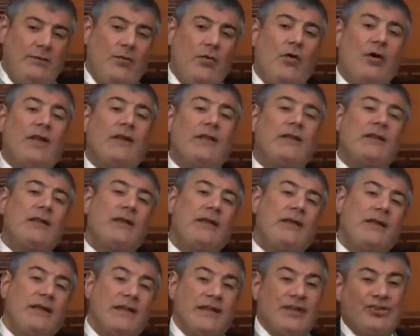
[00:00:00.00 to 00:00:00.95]
or in
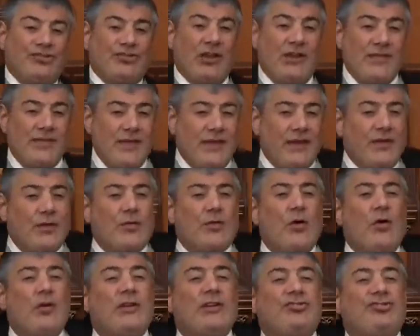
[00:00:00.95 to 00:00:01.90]
Yiddish, I think you
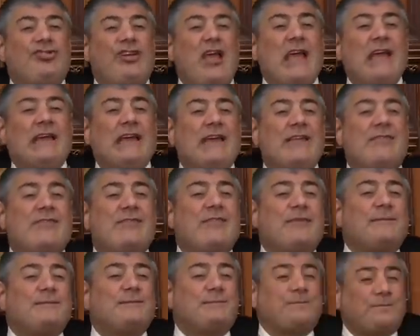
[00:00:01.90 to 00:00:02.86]
call it
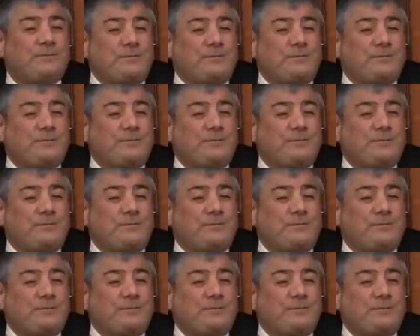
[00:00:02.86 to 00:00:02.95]
shegetz.